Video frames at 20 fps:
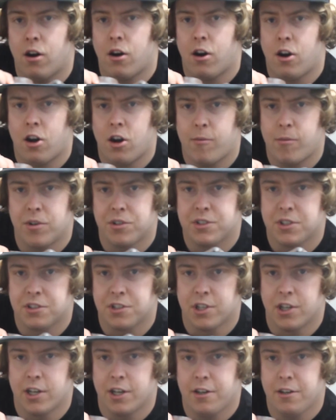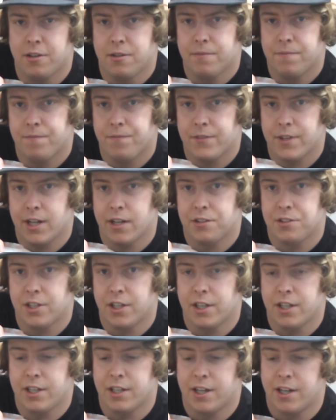almost as good as
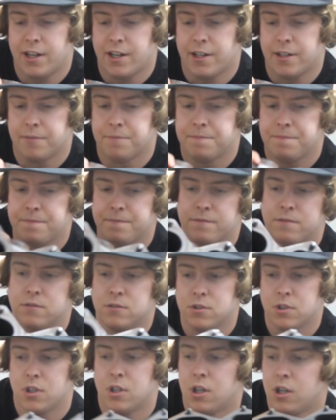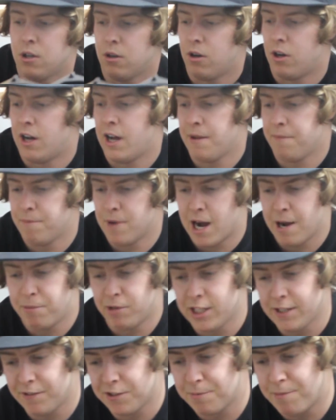a, well, I
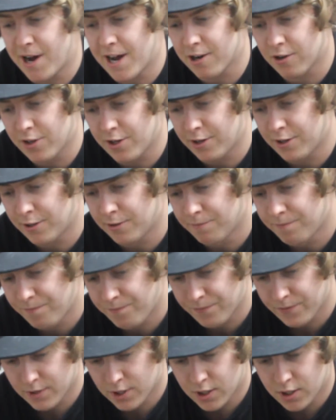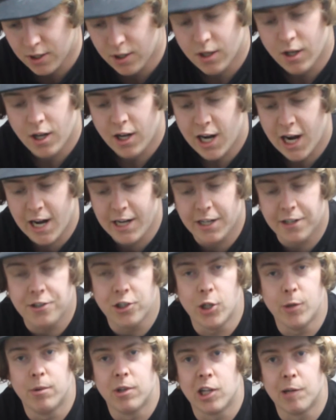believe it's better than any
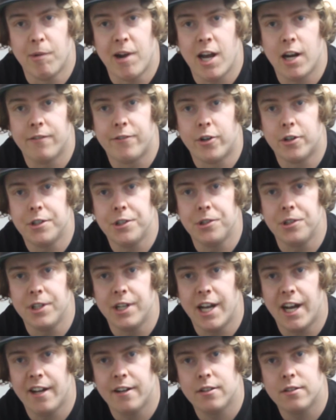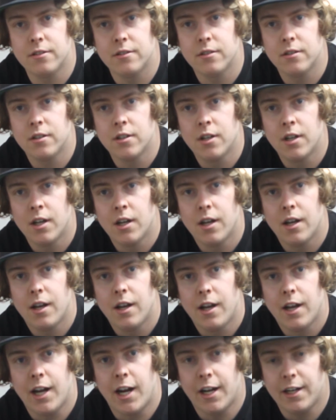tubular manifold you can get.
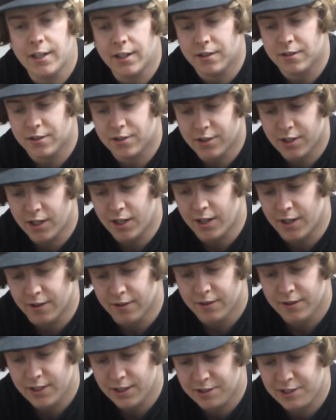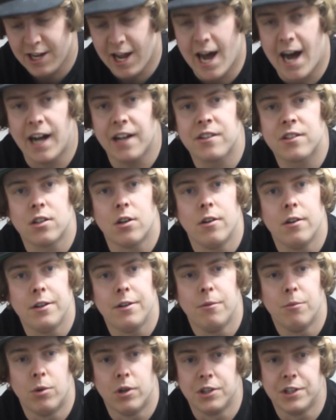And it's cast, so
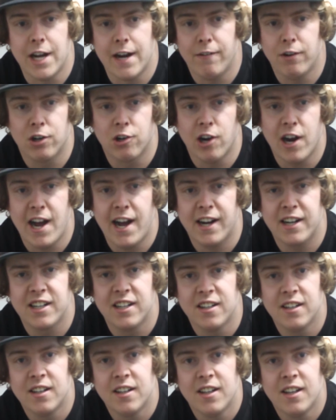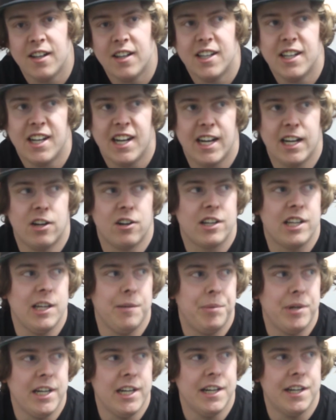it will never crack. It'll
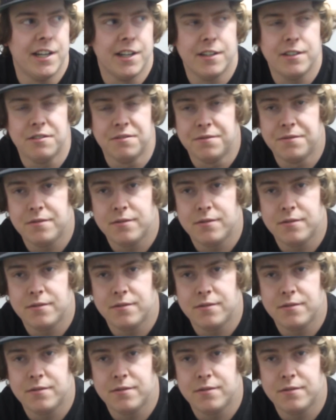keep heat in,